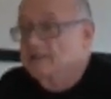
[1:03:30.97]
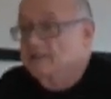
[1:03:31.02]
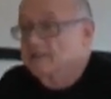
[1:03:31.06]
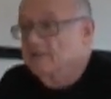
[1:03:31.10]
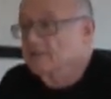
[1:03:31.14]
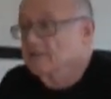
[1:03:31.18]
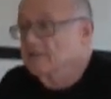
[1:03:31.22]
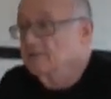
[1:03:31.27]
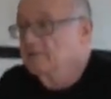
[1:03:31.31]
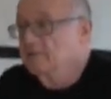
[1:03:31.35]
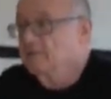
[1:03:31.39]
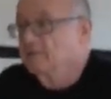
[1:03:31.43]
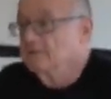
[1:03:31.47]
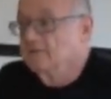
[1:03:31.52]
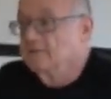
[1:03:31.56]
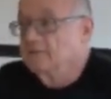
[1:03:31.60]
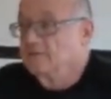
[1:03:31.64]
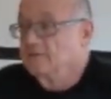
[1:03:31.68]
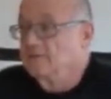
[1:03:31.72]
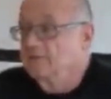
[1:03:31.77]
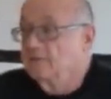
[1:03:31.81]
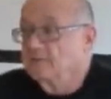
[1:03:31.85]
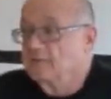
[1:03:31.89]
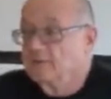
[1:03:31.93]
or
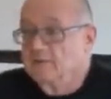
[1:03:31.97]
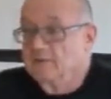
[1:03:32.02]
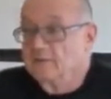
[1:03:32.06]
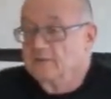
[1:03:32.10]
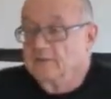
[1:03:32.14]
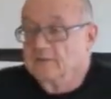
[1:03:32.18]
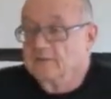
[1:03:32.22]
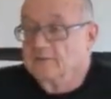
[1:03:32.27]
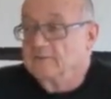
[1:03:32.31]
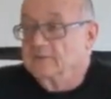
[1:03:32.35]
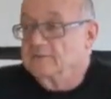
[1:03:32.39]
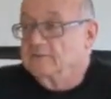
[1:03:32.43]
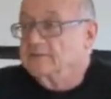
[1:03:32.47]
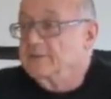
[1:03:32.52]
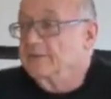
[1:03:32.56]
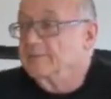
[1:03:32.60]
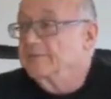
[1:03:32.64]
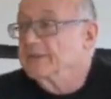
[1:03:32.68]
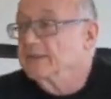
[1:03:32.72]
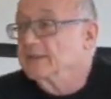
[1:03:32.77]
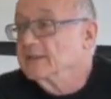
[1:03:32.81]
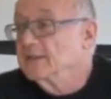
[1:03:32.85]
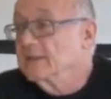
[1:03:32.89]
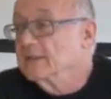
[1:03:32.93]

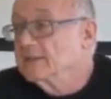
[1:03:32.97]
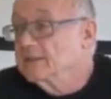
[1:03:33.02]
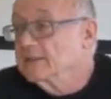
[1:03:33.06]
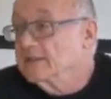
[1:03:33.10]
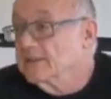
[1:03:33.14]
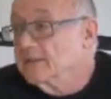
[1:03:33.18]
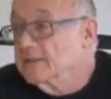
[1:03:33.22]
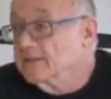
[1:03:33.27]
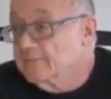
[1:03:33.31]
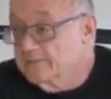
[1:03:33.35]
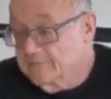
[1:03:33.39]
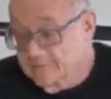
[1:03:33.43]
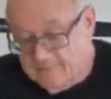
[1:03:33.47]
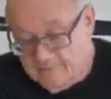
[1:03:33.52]
something like that.